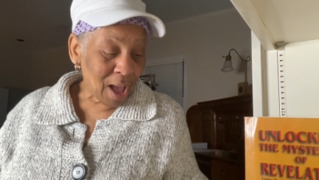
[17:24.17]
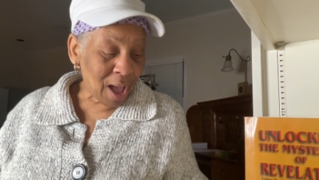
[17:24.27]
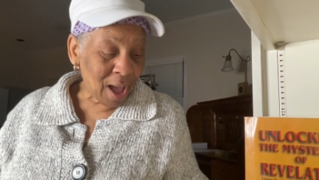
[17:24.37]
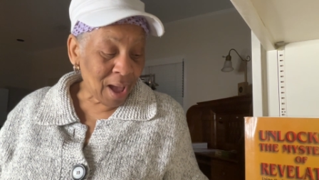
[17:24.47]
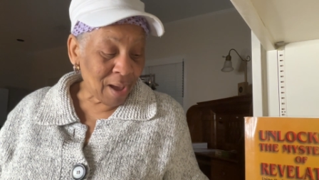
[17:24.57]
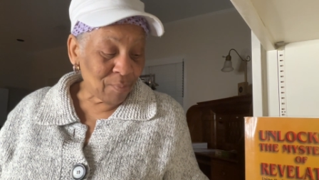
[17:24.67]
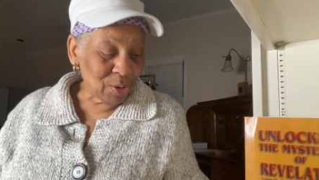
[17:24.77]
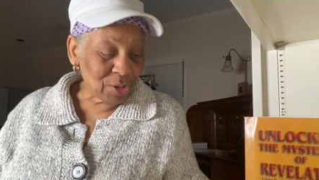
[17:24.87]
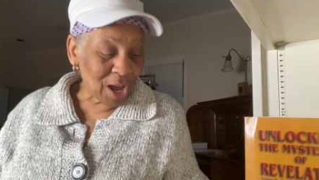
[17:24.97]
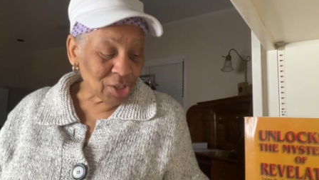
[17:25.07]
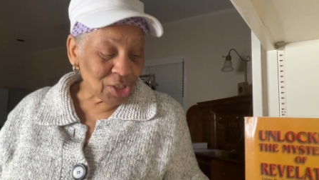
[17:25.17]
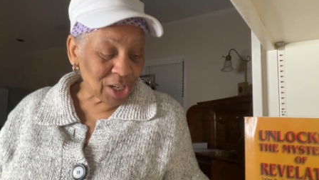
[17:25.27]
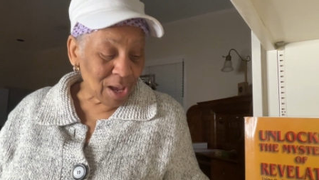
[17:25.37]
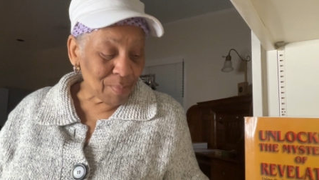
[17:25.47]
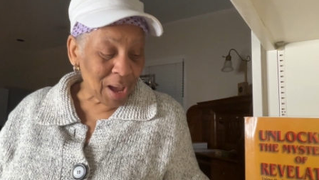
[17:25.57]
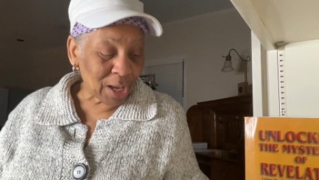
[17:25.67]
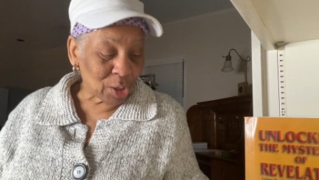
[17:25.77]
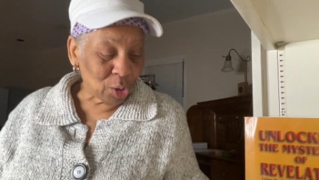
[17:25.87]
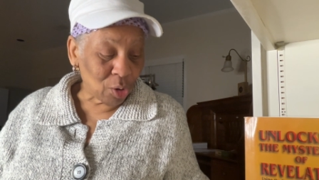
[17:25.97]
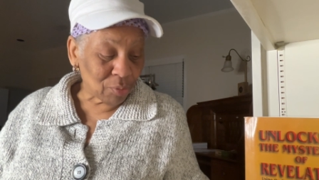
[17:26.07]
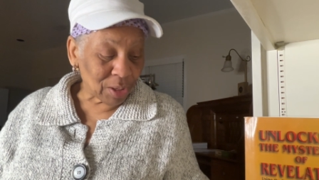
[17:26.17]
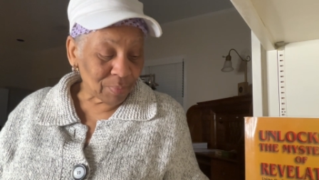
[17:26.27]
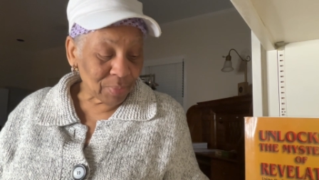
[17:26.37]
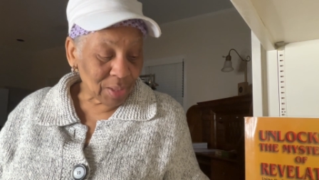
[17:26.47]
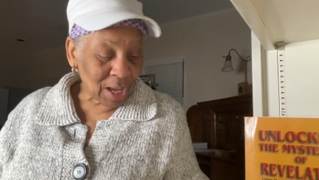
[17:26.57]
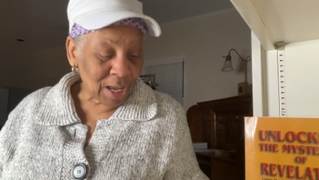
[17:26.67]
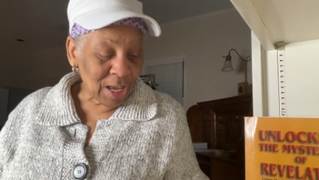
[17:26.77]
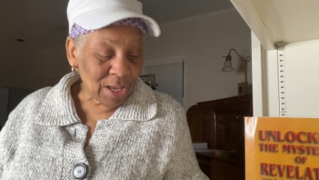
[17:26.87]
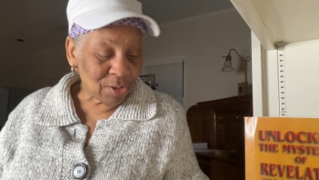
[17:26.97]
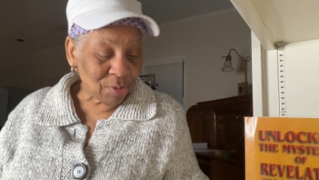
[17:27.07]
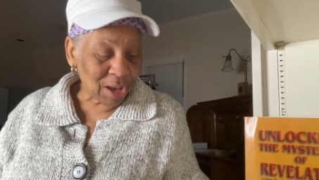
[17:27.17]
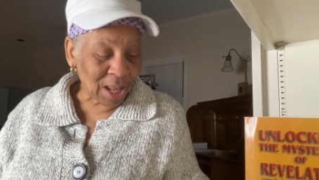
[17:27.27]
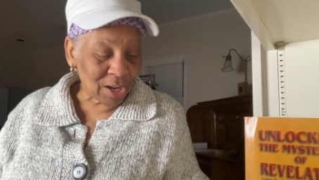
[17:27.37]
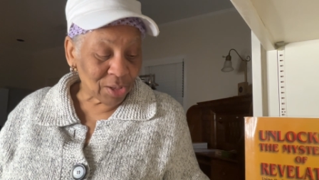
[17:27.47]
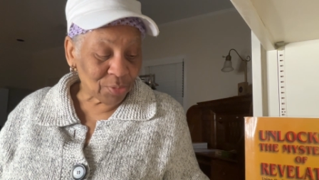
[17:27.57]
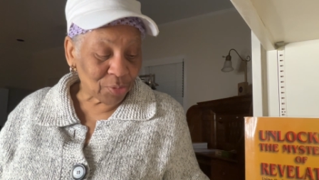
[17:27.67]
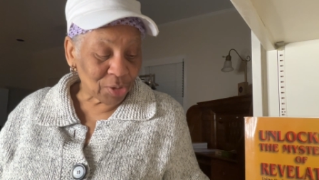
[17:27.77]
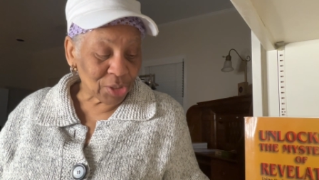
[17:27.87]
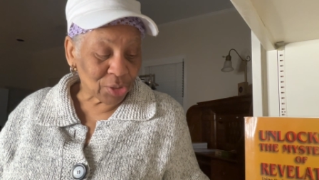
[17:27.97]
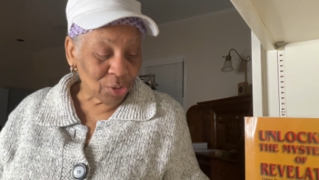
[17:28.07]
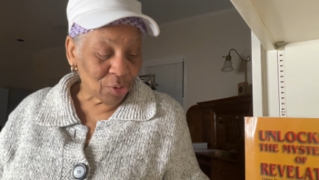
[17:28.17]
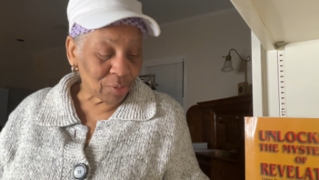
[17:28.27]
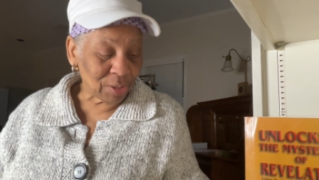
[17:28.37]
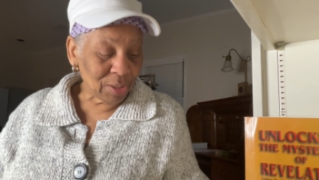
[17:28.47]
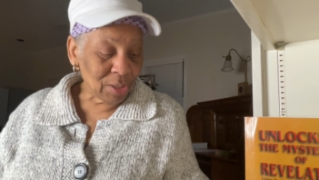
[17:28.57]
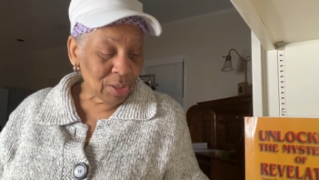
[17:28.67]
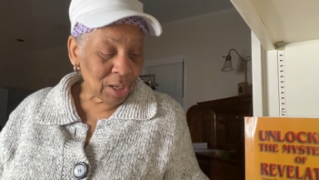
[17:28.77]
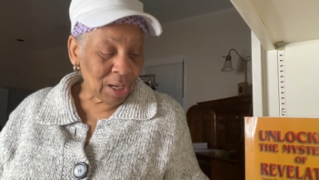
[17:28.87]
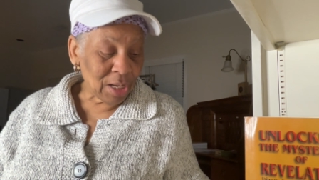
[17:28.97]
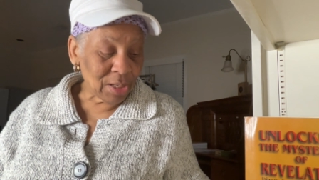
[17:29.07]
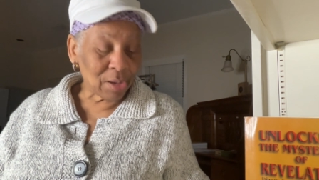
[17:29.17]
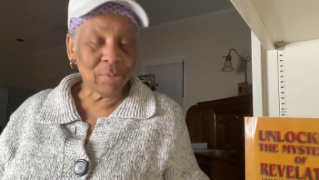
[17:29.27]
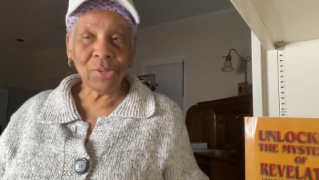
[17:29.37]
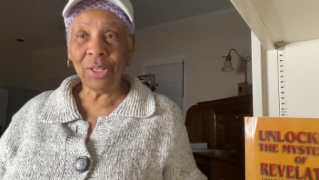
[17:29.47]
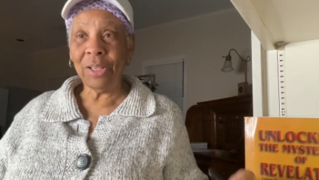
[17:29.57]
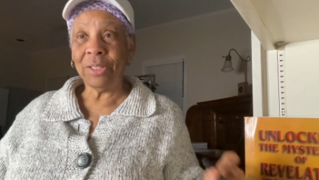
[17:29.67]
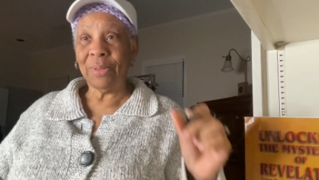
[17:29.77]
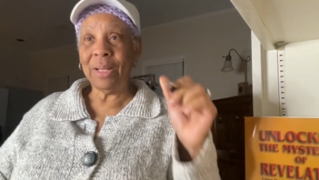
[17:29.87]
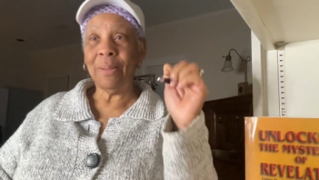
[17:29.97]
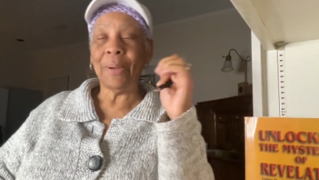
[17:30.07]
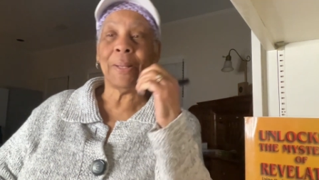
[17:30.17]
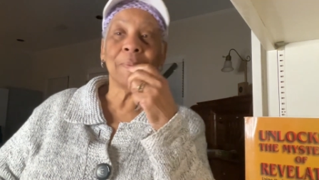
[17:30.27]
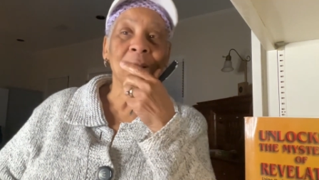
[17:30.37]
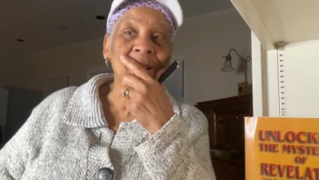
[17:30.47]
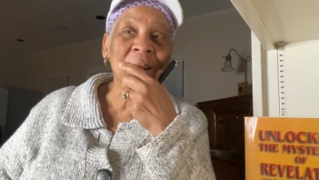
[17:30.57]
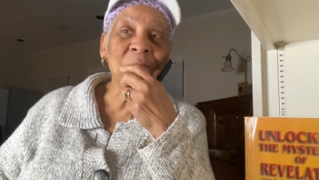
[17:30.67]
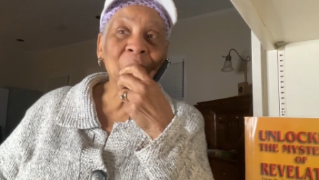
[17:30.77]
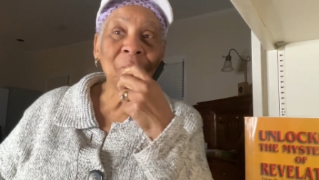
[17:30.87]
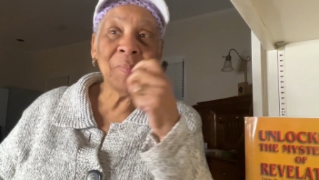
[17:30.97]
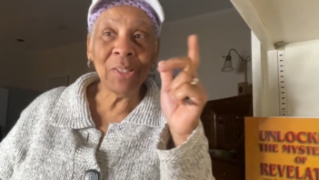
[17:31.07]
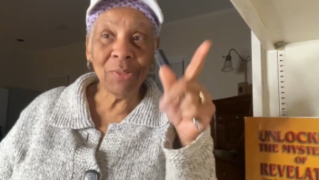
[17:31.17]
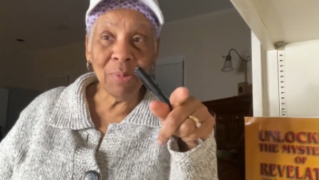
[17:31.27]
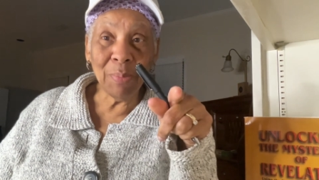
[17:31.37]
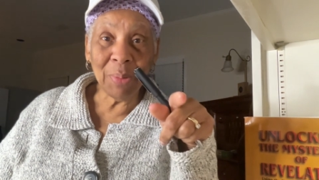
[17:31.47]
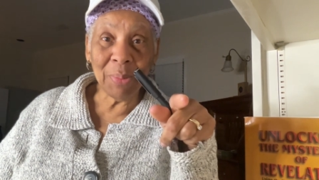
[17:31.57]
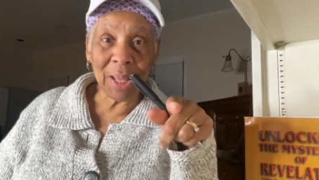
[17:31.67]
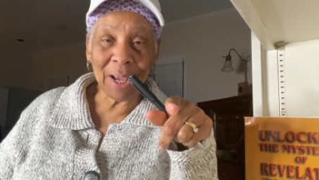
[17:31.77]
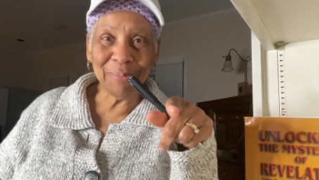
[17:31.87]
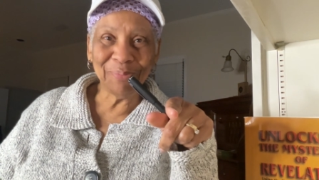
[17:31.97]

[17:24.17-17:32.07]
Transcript: I will not share my glory. And he created us for his glory. And he's not going to share us with anybody. Okay? Just remember that.